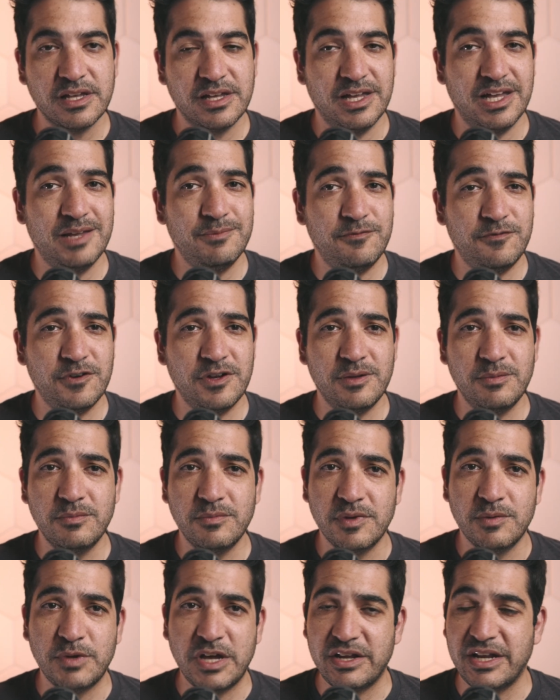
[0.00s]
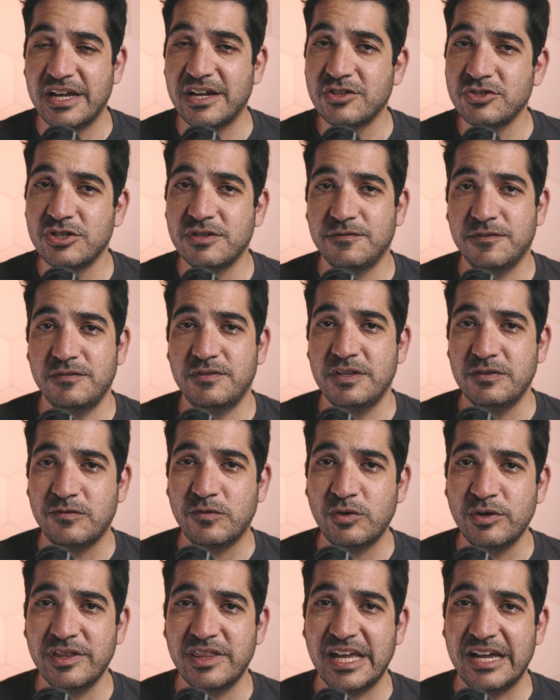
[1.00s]
up from about
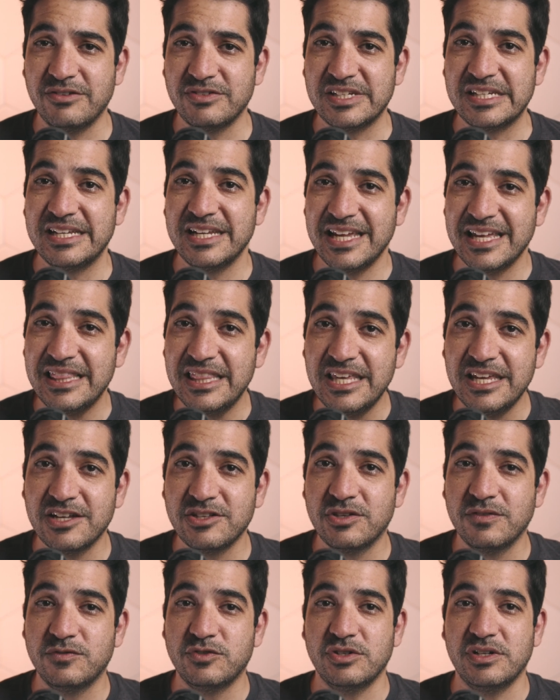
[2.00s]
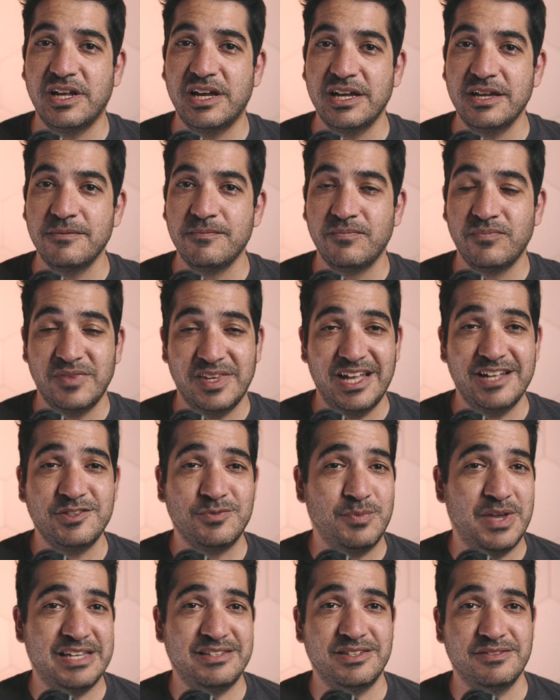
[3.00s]
154,000 at the end of July. That's
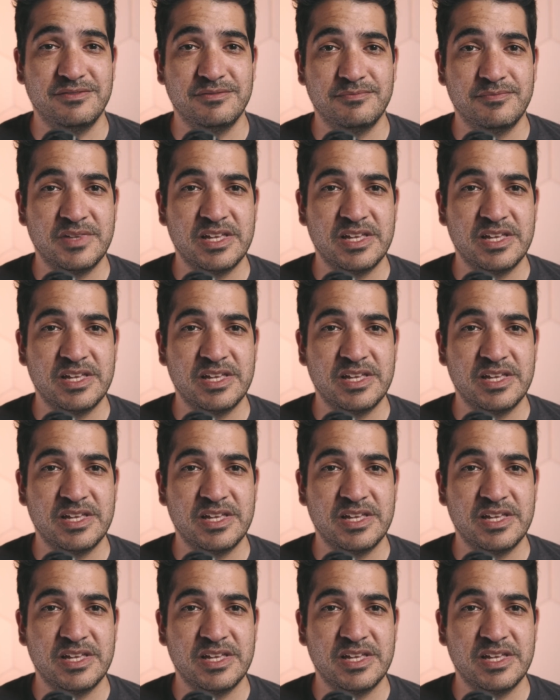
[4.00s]
massive.